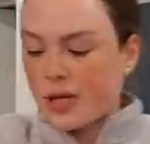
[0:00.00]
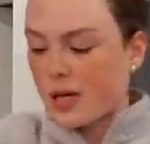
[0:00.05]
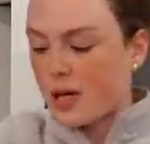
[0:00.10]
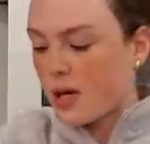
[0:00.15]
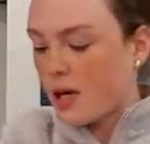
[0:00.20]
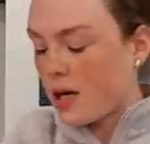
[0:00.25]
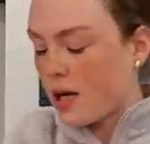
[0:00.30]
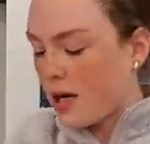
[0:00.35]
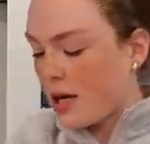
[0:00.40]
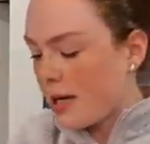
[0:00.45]
I
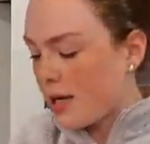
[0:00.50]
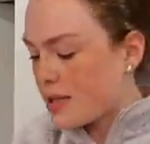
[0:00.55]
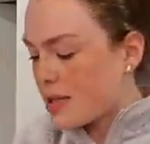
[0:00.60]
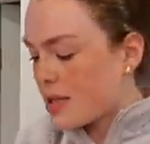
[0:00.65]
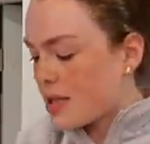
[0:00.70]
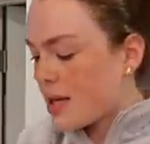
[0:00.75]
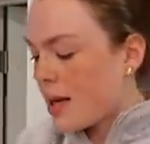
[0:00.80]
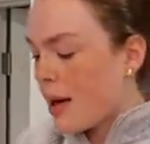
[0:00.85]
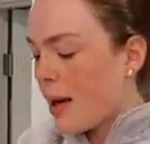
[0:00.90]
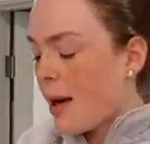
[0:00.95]

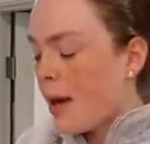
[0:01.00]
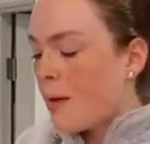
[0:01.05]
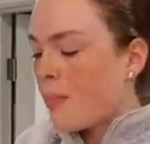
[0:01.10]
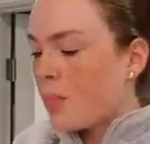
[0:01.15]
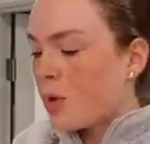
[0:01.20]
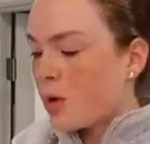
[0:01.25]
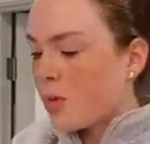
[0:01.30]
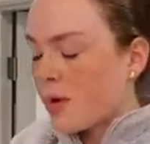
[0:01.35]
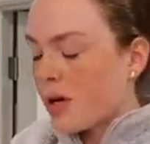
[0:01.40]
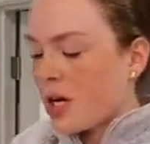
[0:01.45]
got
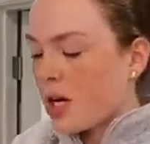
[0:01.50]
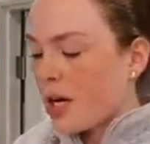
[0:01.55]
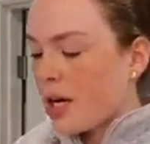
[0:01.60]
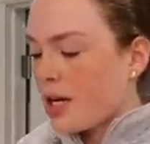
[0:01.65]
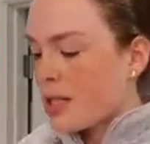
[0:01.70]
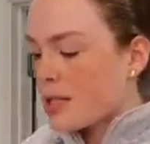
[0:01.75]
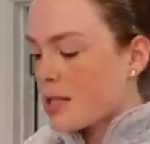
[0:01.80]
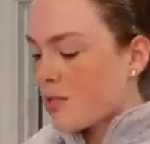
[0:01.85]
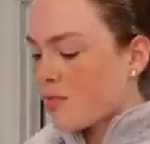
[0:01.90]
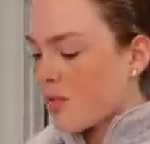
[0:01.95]

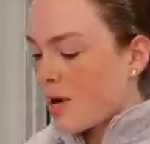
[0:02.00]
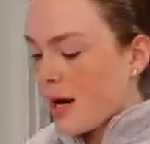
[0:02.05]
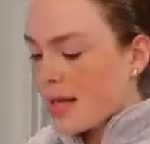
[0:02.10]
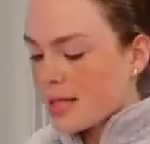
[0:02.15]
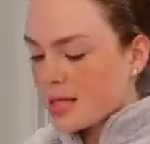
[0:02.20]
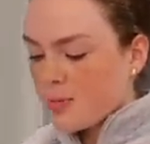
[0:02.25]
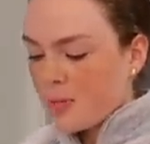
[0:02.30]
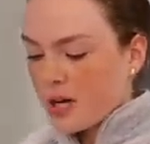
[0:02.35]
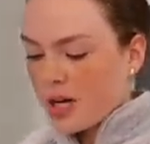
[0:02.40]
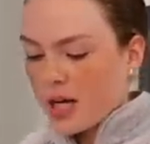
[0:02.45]
blueberries,
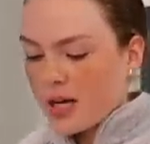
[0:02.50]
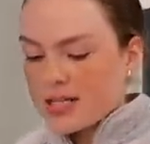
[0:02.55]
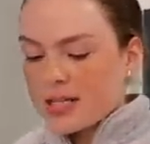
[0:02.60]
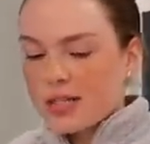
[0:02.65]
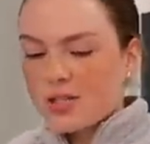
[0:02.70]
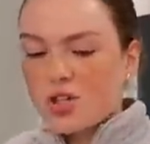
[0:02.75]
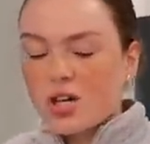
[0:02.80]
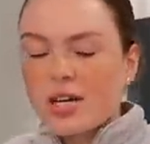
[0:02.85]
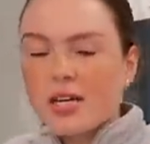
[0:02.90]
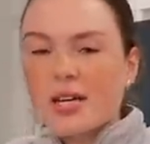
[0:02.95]
raspberries.
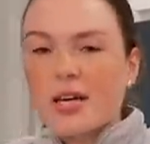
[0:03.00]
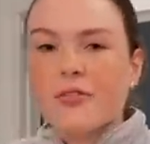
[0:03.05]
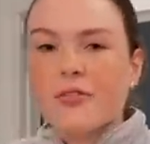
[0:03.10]
I tried to